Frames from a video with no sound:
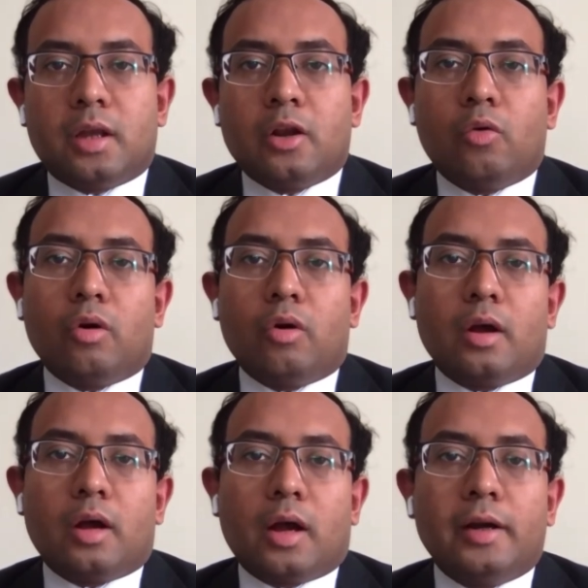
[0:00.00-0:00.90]
Now,
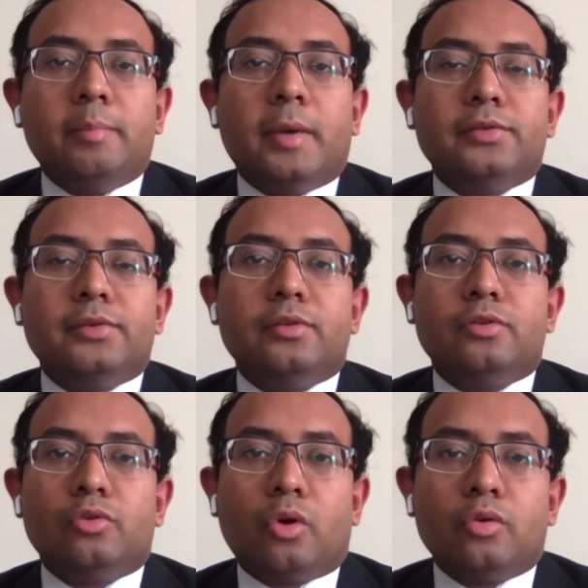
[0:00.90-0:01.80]

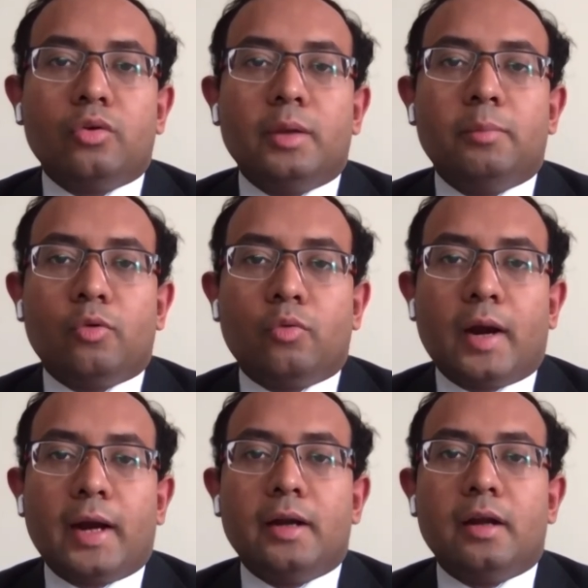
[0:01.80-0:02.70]
underpasses not only
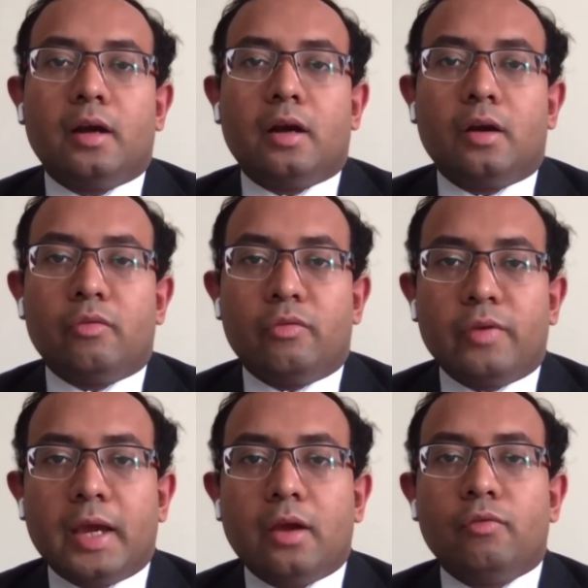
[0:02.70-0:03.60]
provide a
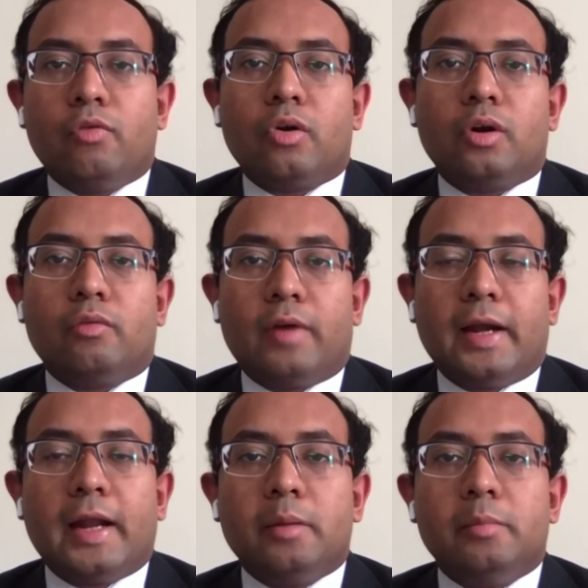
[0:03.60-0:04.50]
way for
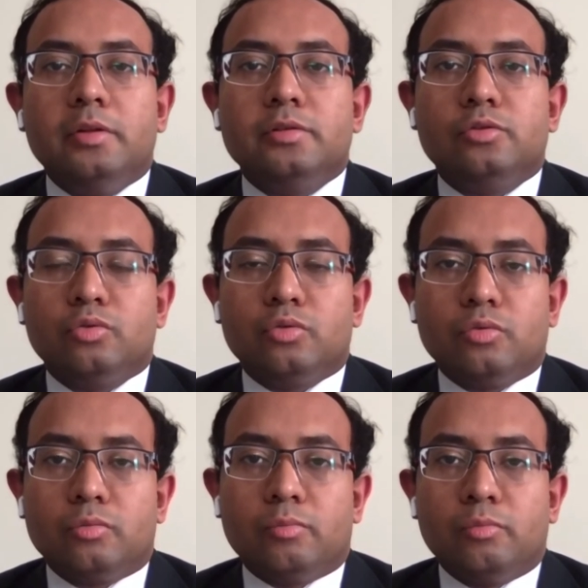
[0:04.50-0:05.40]
wild animals to
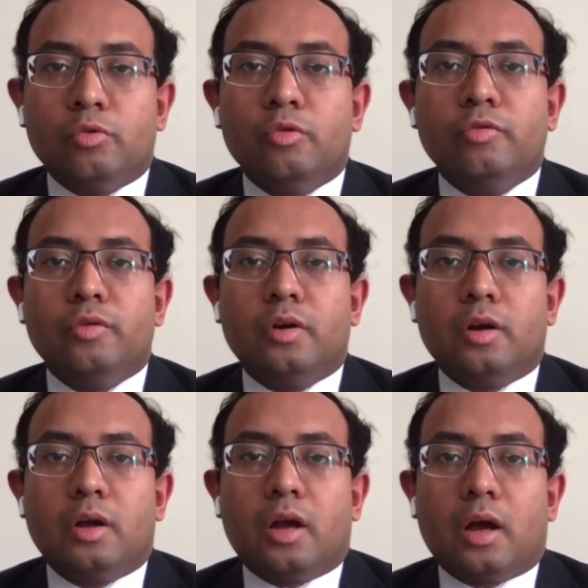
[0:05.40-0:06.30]
move
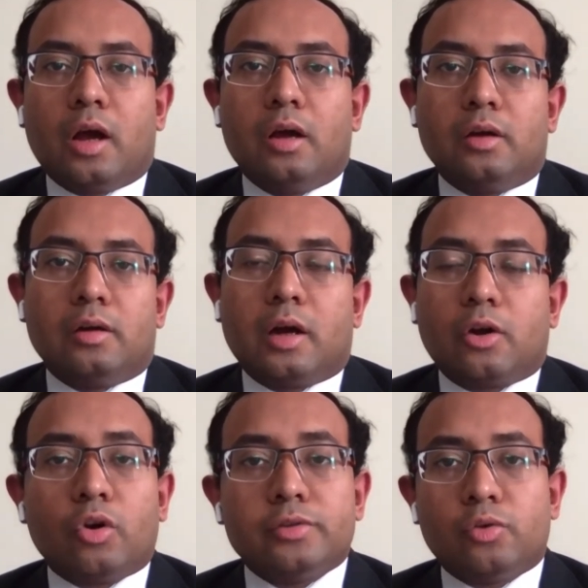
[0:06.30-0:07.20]
uh,
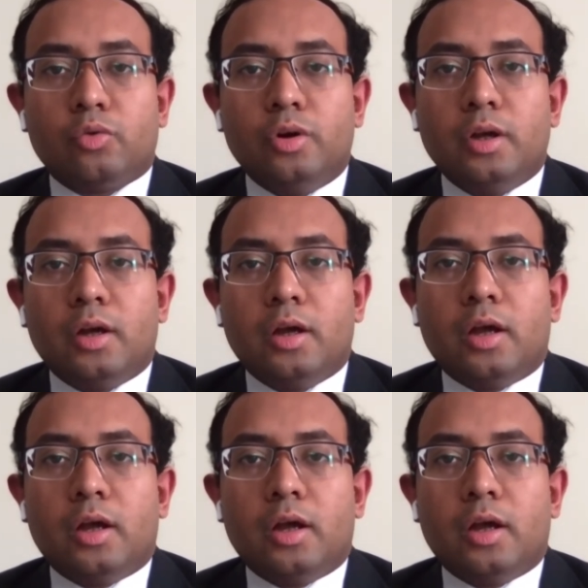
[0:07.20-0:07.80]
across a road,